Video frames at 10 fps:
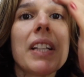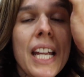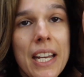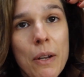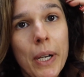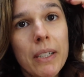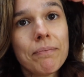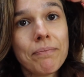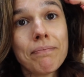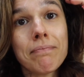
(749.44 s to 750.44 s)
Anyway,
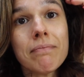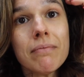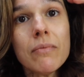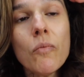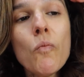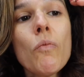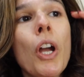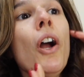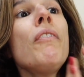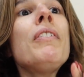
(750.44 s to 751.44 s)

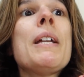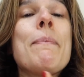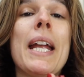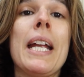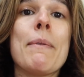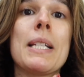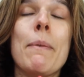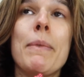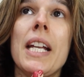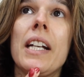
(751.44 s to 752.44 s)
hopefully picking up
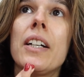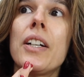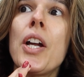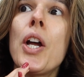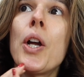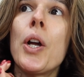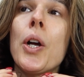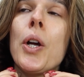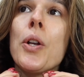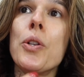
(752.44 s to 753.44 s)
something
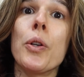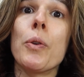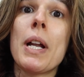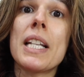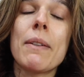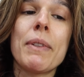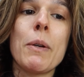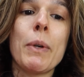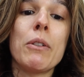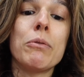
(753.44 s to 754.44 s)
new and something
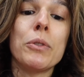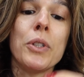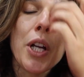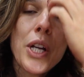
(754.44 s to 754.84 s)
wonderful.